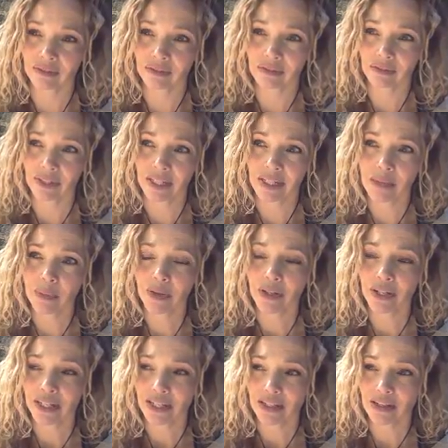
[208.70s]

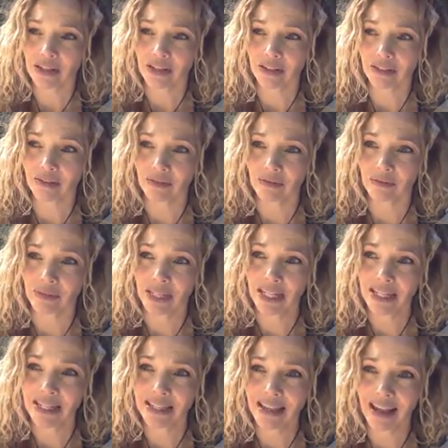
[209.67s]
experienced,
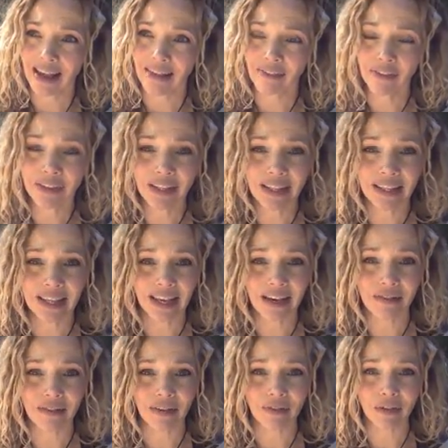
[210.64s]
because I feel like they
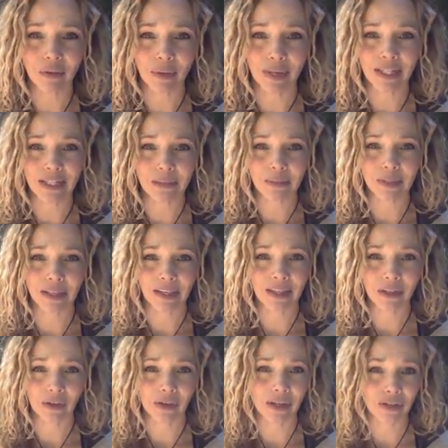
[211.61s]
have every right to be kind
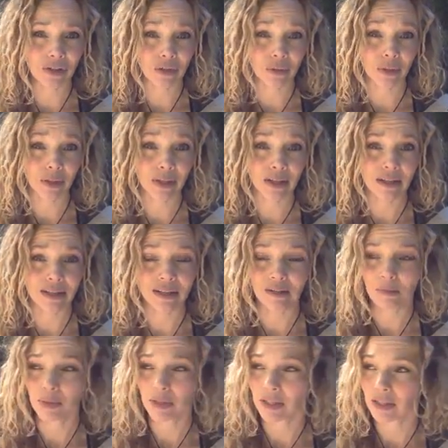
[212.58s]
of grouchy with us,
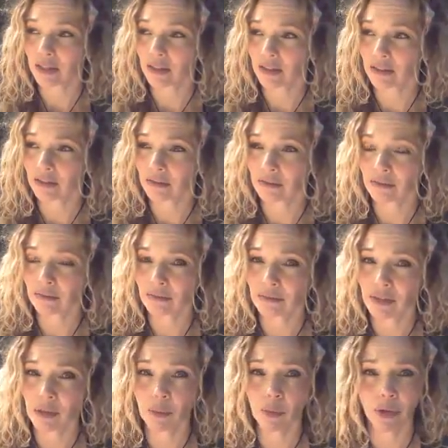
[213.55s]

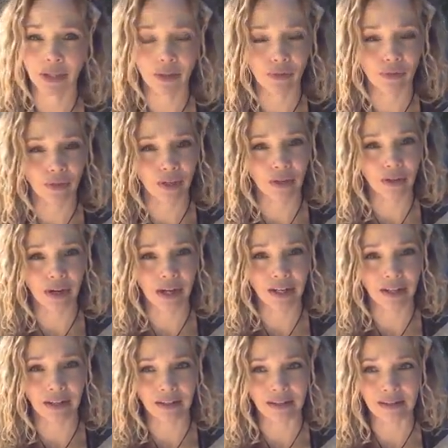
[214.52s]
to point the finger at
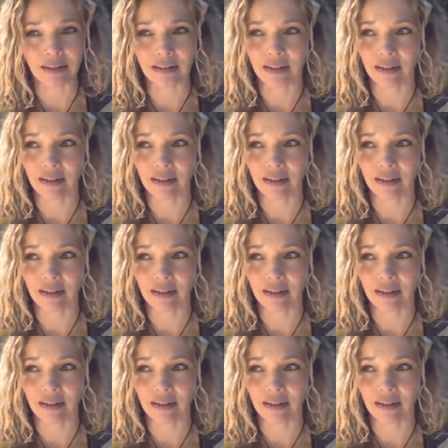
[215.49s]
us.